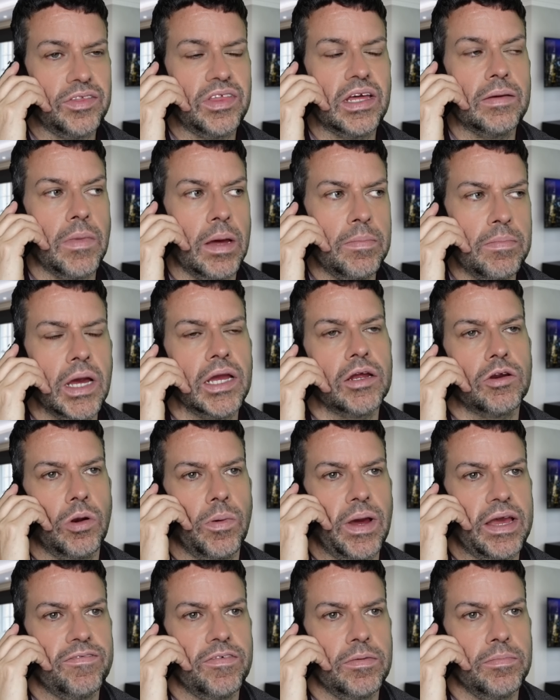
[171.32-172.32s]
think my
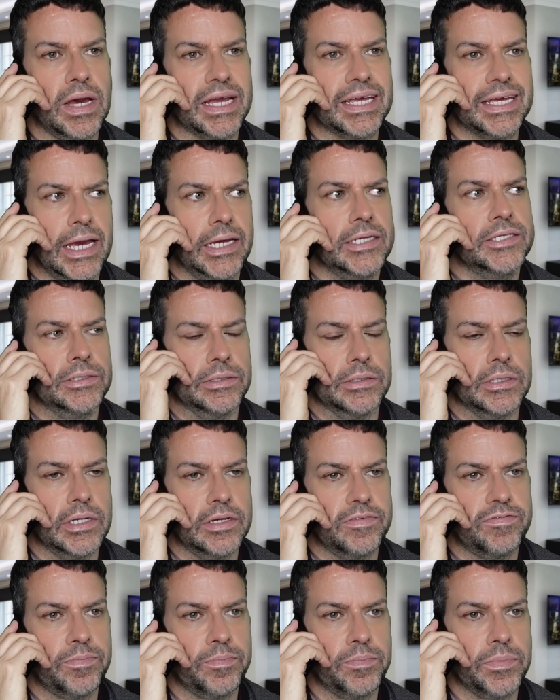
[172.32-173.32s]
microwave and my kettle
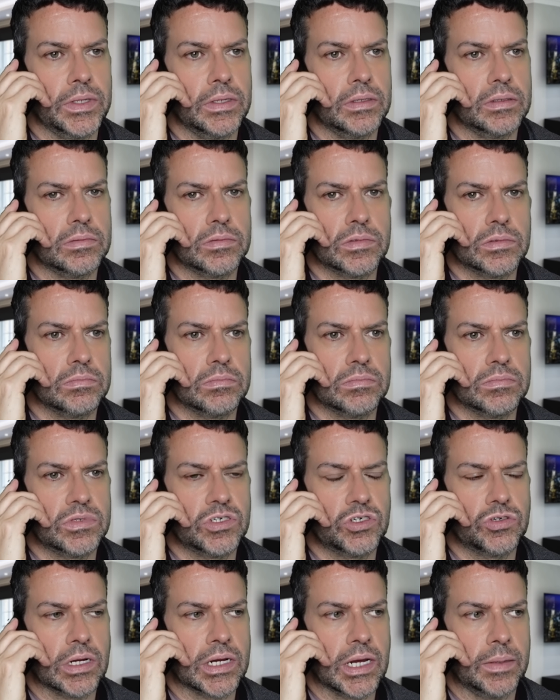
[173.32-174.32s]
have
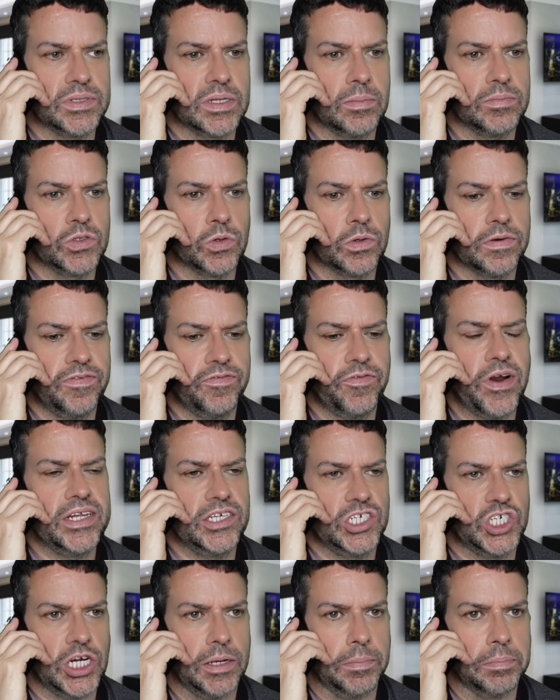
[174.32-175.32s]
struck up some sort of
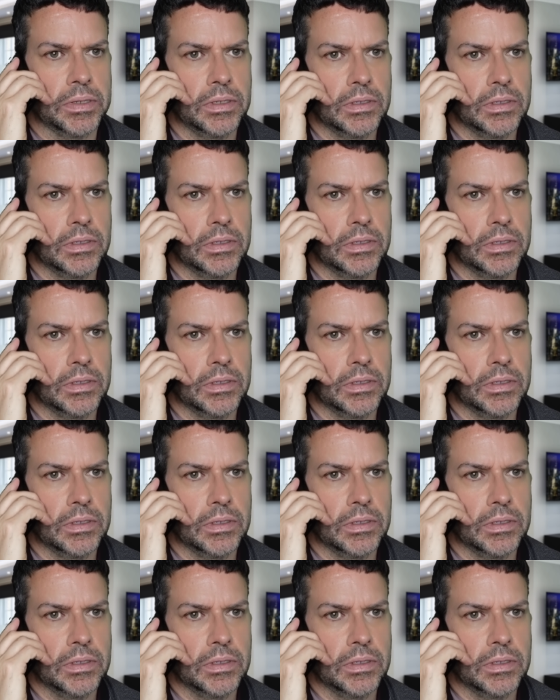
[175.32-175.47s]
friendship.